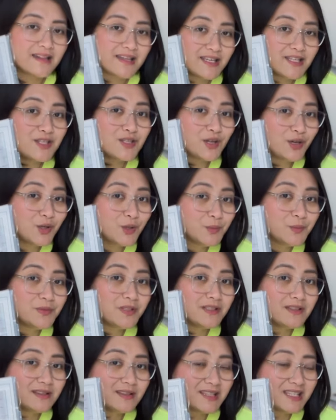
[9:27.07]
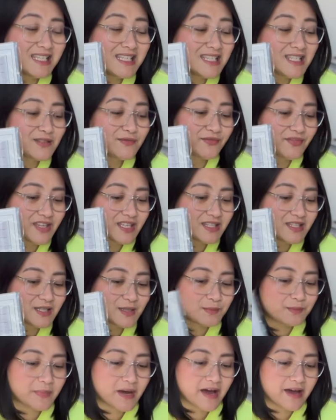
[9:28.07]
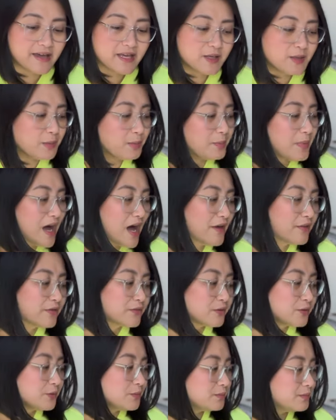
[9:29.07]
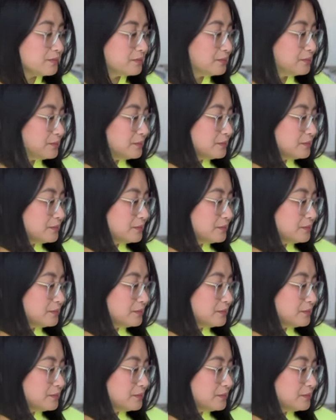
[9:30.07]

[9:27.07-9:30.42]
let's hope that this fits my bathroom.